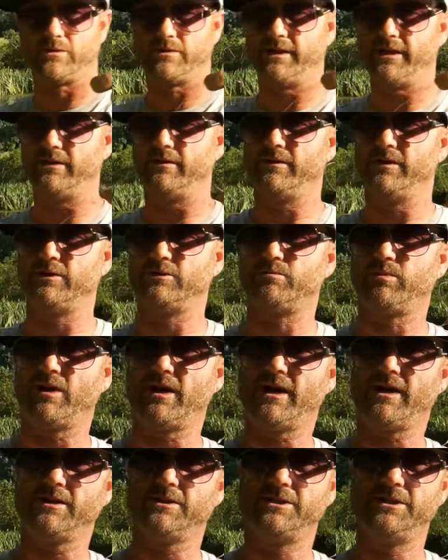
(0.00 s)
needle nose
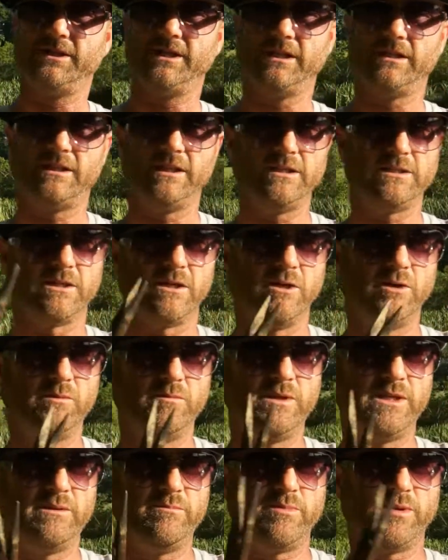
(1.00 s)
pliers. You can get these at Home
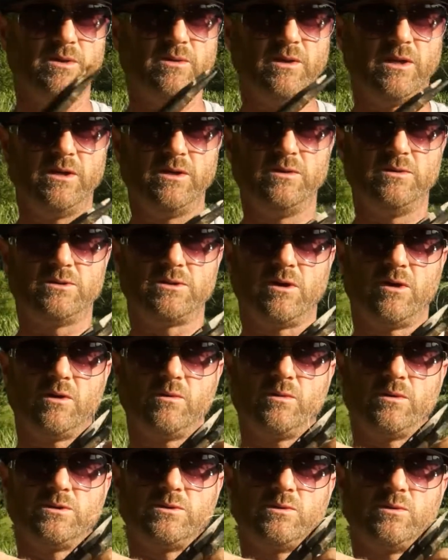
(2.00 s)
Depot, Lowe's,
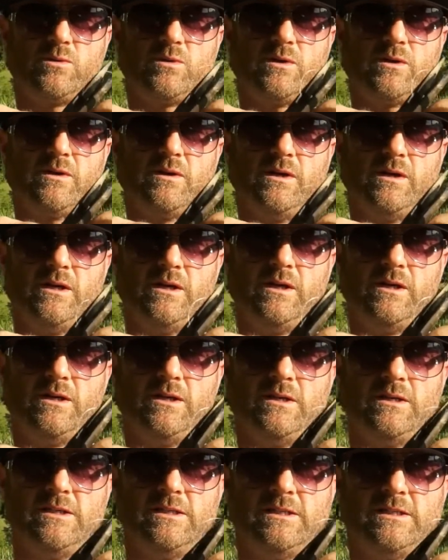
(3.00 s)
hardware store.
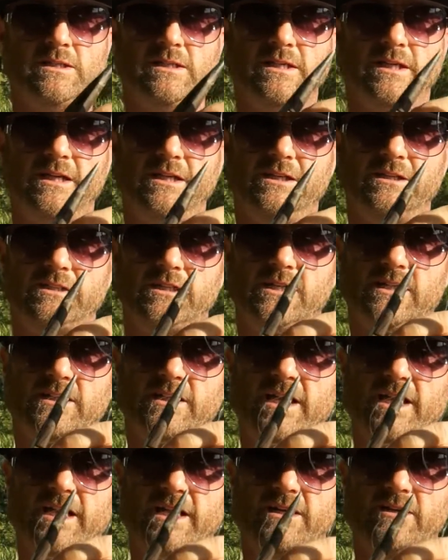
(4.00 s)
And you just cut
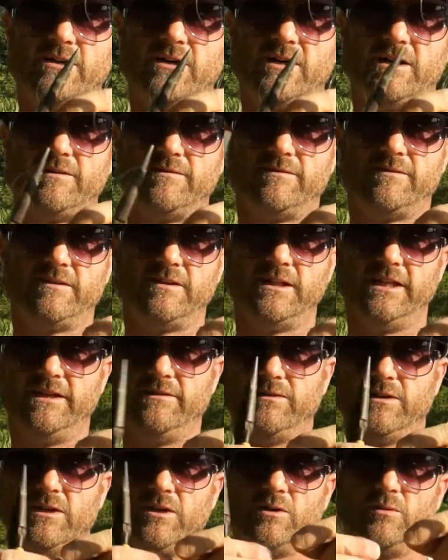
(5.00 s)
that end off.
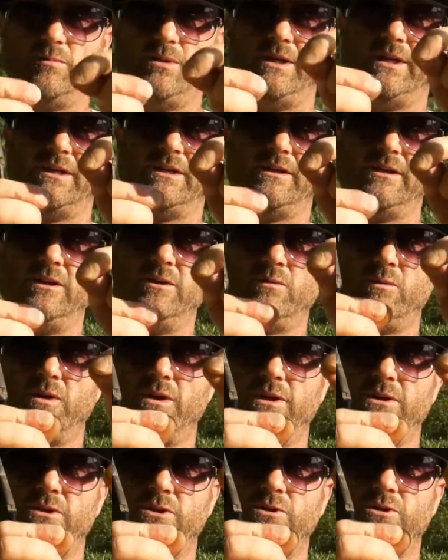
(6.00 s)
Leave a little bit. You don't
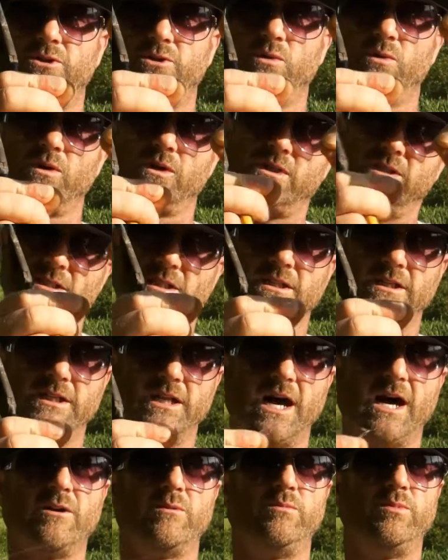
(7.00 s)
want it too short, because then the
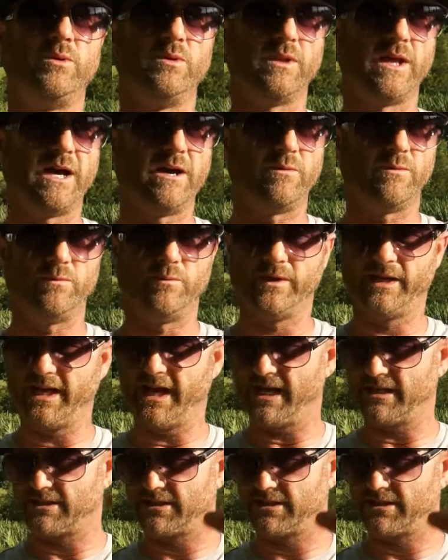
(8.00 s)
knot will pull out when we catch